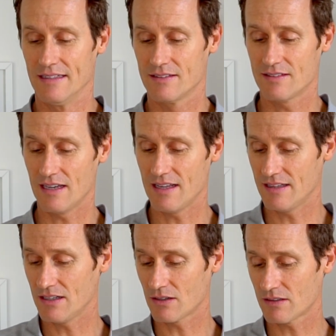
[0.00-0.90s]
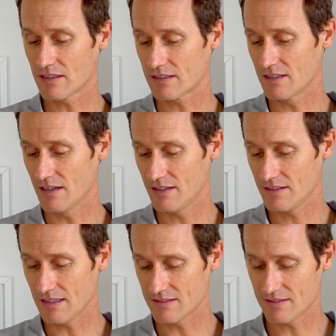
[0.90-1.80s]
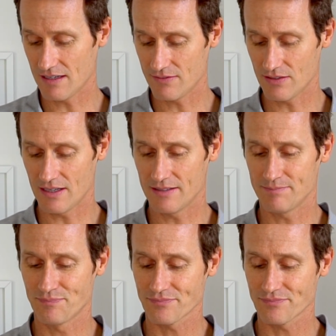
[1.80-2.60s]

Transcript: Set, and then you click done and save that.